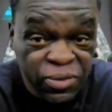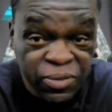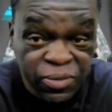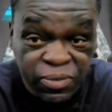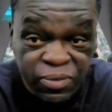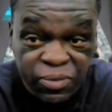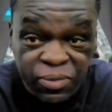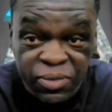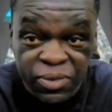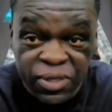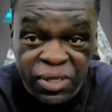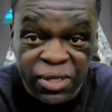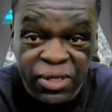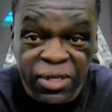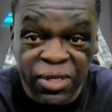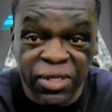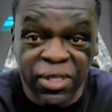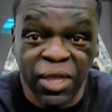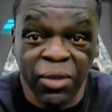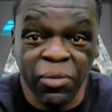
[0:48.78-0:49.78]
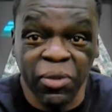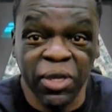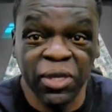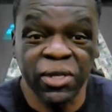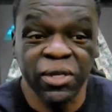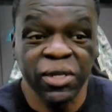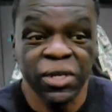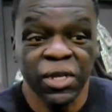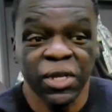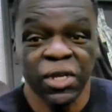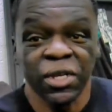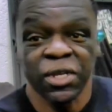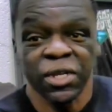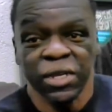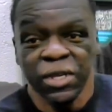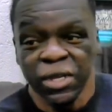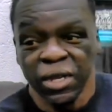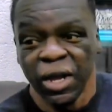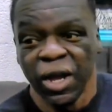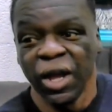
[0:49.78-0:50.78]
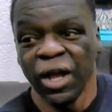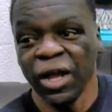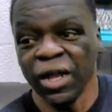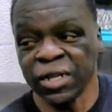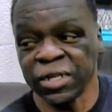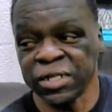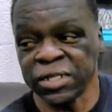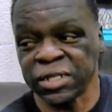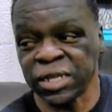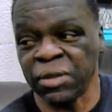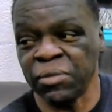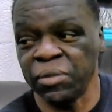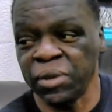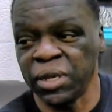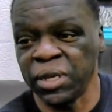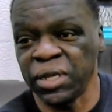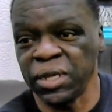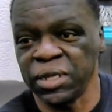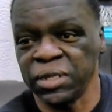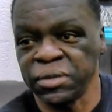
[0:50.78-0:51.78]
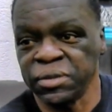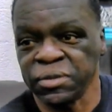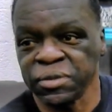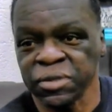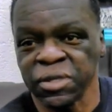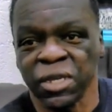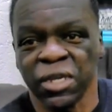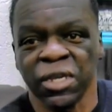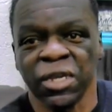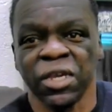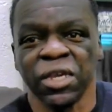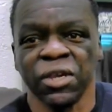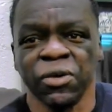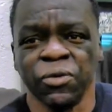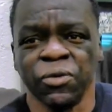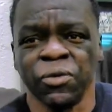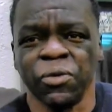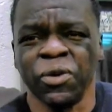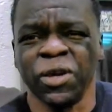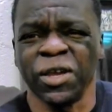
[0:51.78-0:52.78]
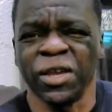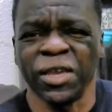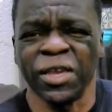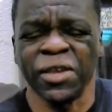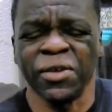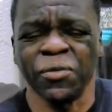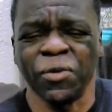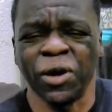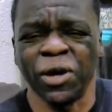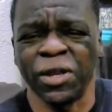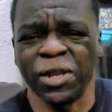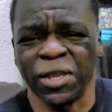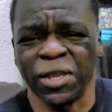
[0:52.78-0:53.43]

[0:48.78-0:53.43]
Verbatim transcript: He didn't knock him down. Mean, he didn't, he Manny was hurt. Mean, he had a hurt shoulder going he, into the fight. He won,